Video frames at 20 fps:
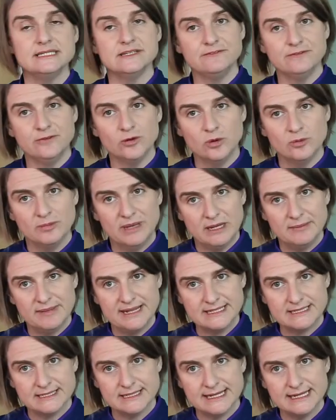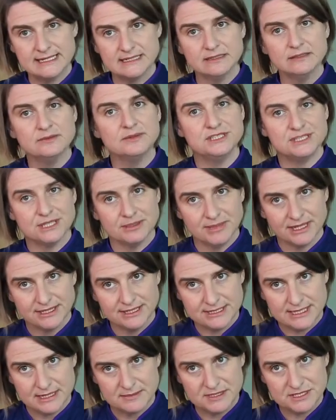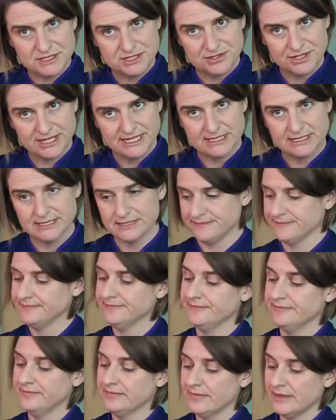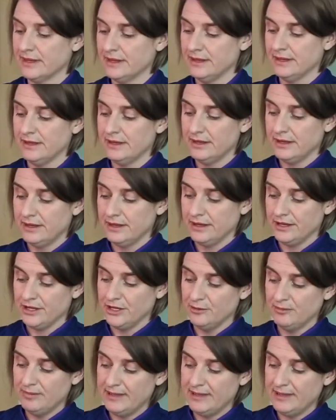a 4mm needle, which I'm going to demonstrate. You